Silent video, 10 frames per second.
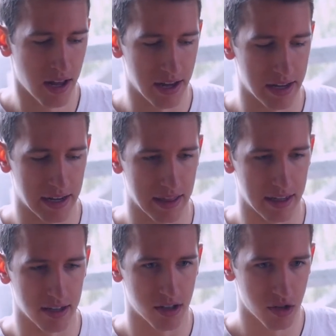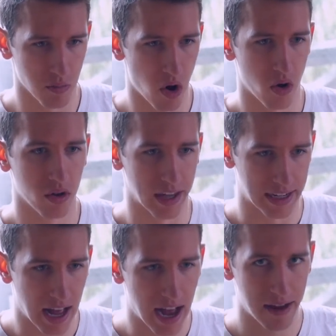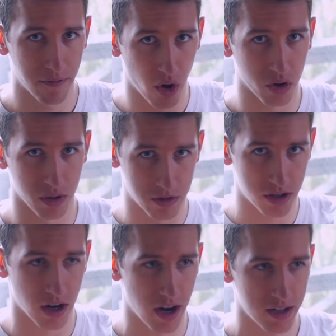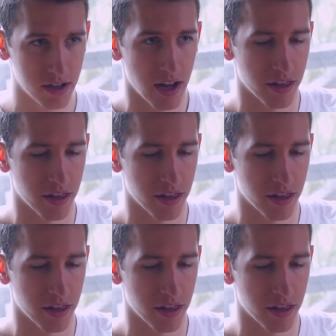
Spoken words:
in these small, like high volume stocks